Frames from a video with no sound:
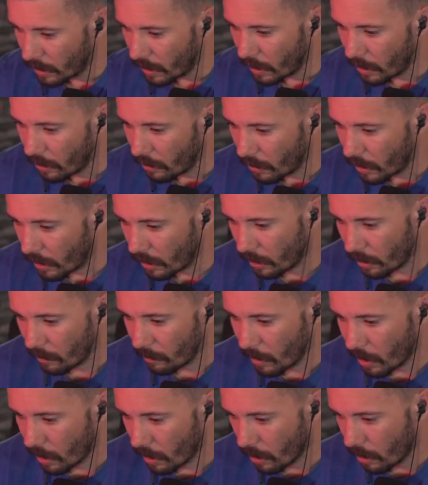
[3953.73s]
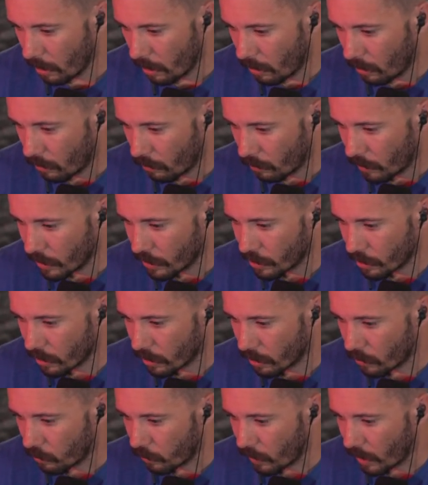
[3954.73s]
NATO LMAO, Russia
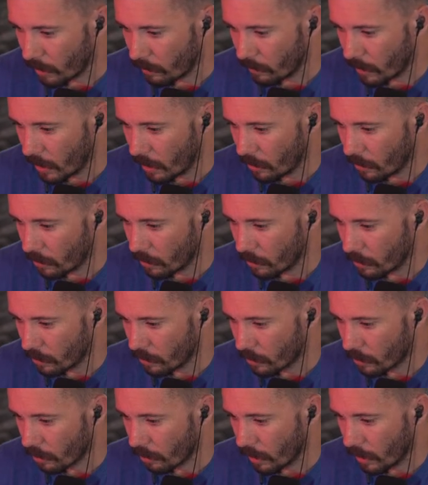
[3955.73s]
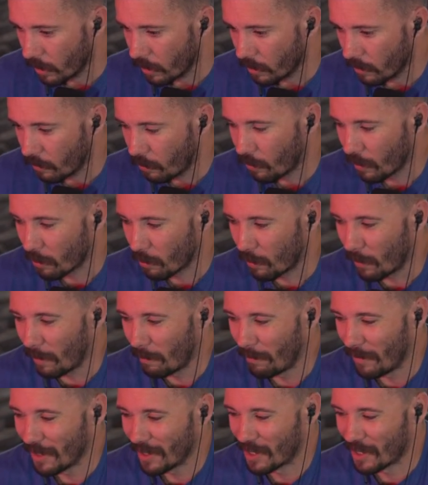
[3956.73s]
could wipe NATO and Ukraine with
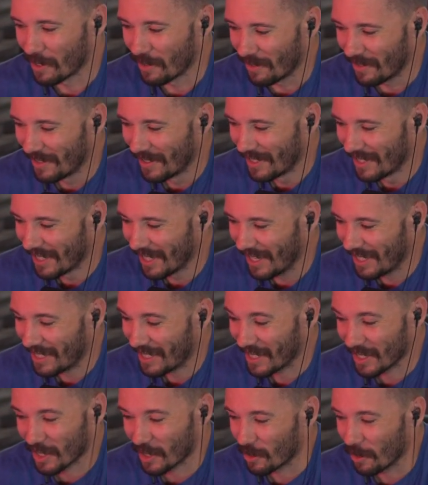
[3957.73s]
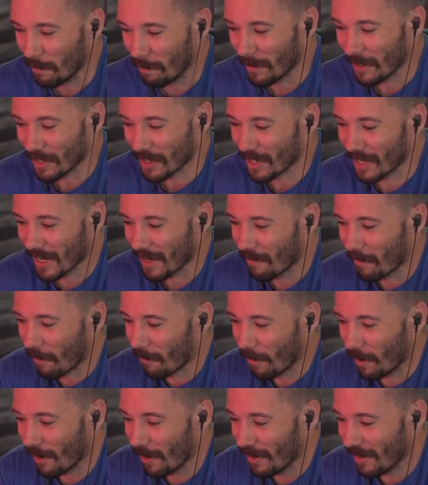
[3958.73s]
one missile. That's the stupidest thing I've
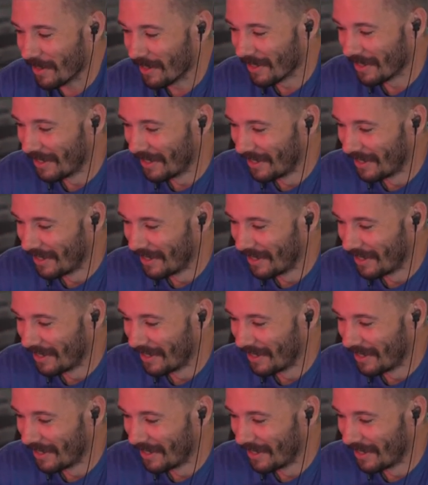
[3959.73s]
ever heard.